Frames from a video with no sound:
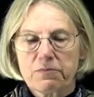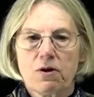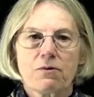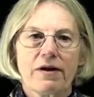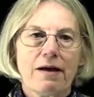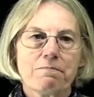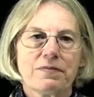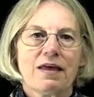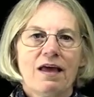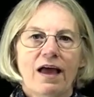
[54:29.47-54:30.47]
program,
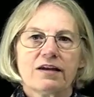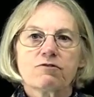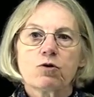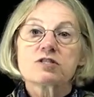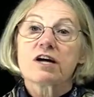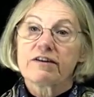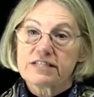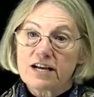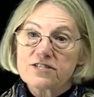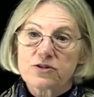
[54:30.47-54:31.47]
and of course our
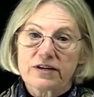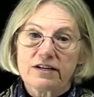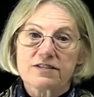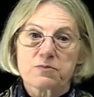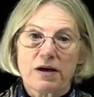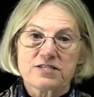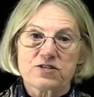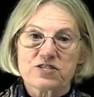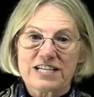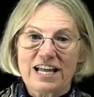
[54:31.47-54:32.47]
industrial
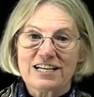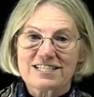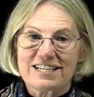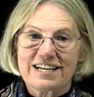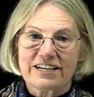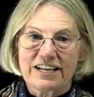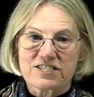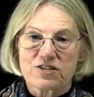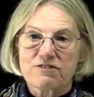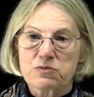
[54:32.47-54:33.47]
sponsors, TELUS, an internet
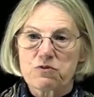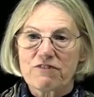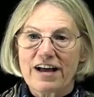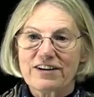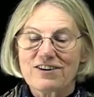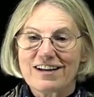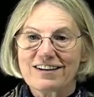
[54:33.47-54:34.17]
service provider in